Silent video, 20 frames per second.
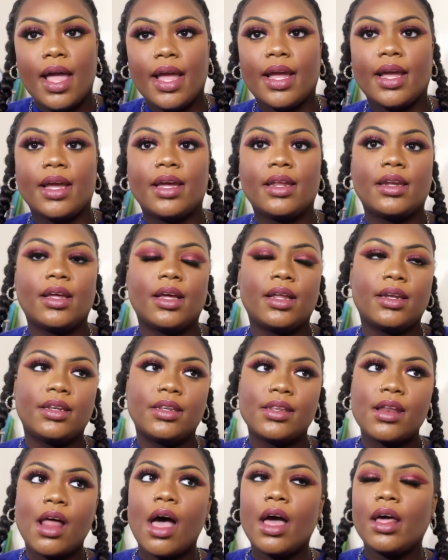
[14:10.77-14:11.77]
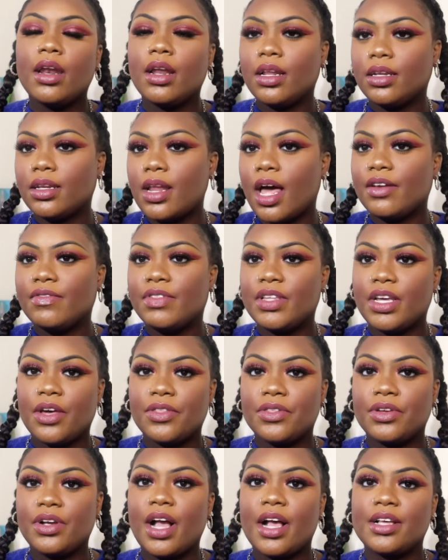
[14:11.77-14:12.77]
And not a lot of the
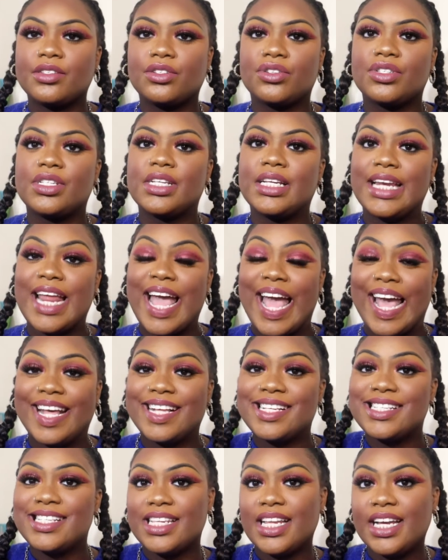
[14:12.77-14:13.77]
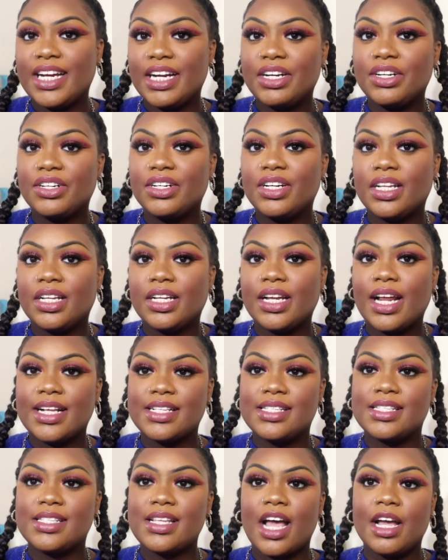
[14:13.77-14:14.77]
other guys are seen as layered
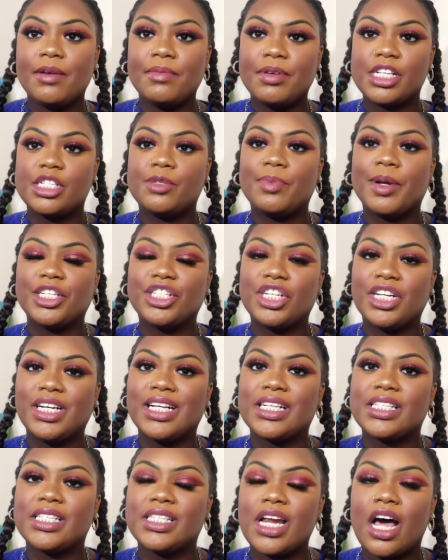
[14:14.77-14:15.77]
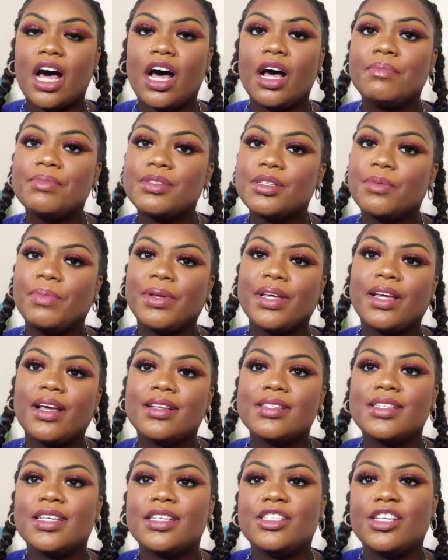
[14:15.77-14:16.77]
as Simon, especially in his tops,
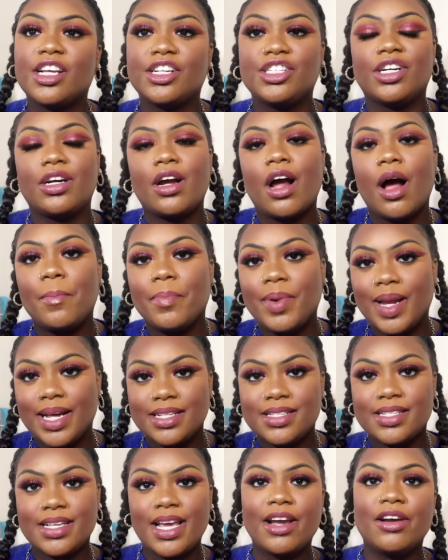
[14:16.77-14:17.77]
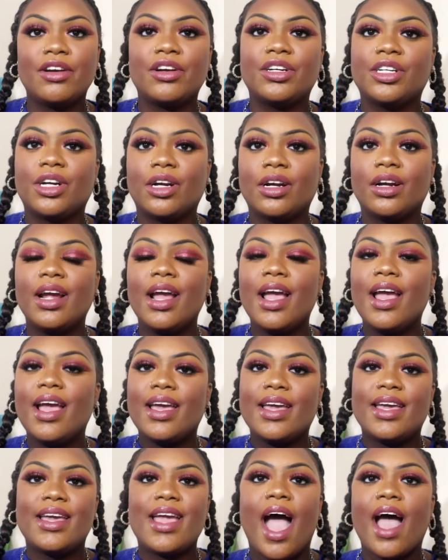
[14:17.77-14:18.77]
because he's such a complex character.
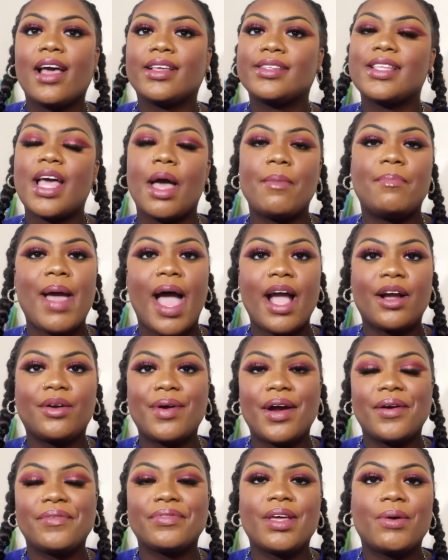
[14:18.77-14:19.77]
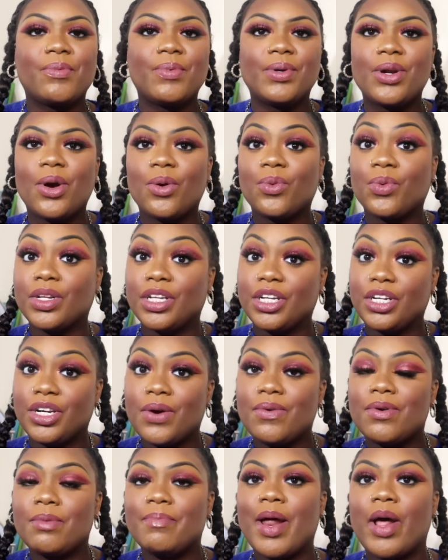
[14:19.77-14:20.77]
He has that background that we don't really
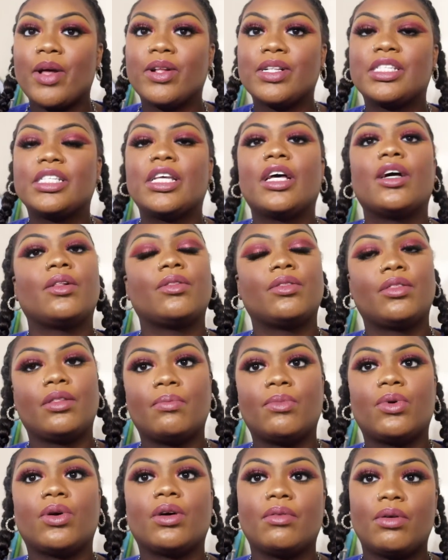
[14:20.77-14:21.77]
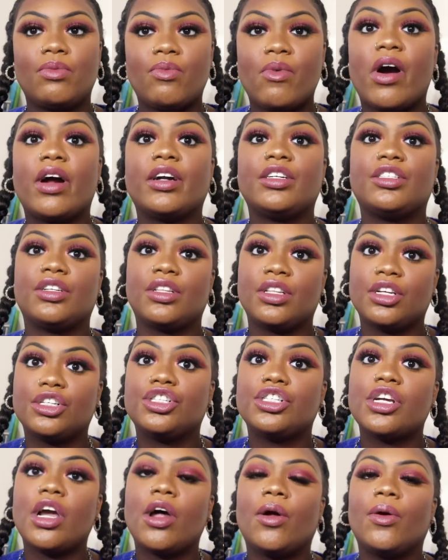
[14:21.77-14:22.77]
know about until the more we watch the
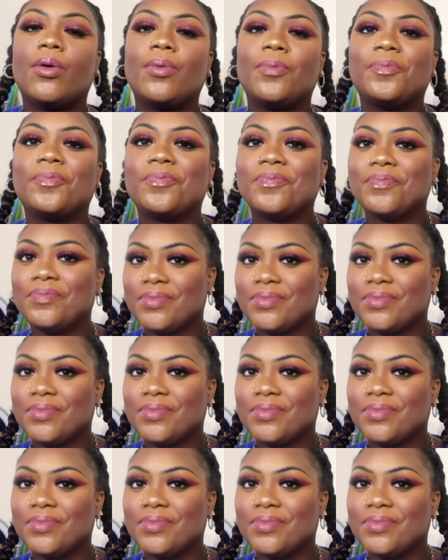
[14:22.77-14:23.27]
show.